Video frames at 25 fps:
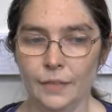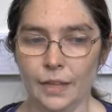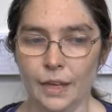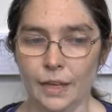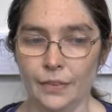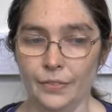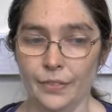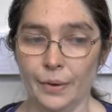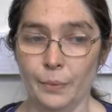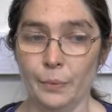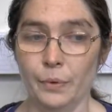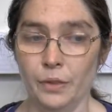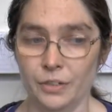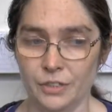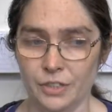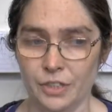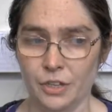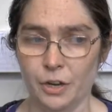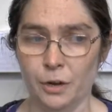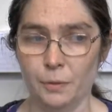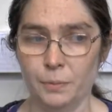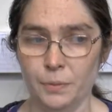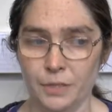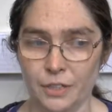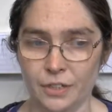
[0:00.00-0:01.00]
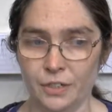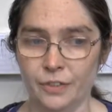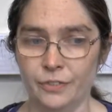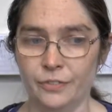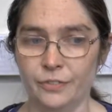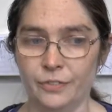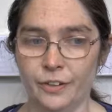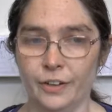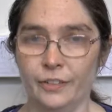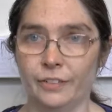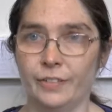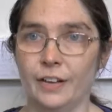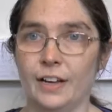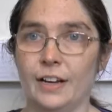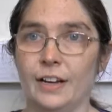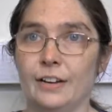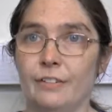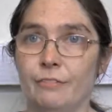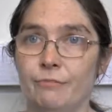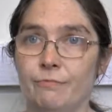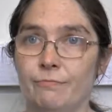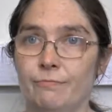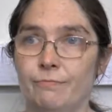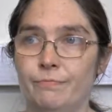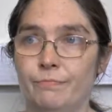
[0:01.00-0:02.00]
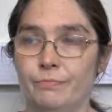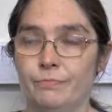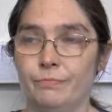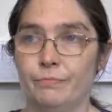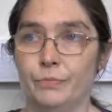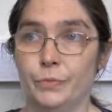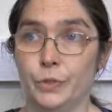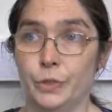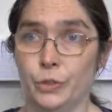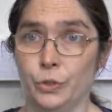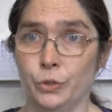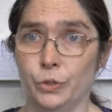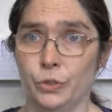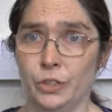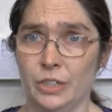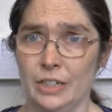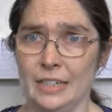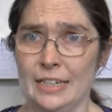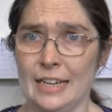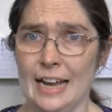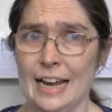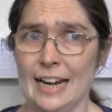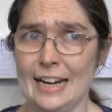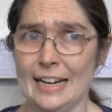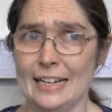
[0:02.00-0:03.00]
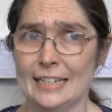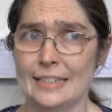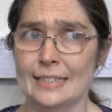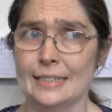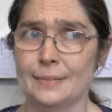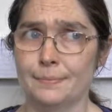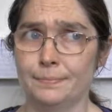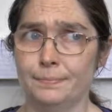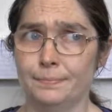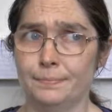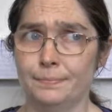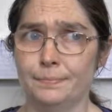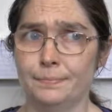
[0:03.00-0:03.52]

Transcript: there was the option of kind of shorter days,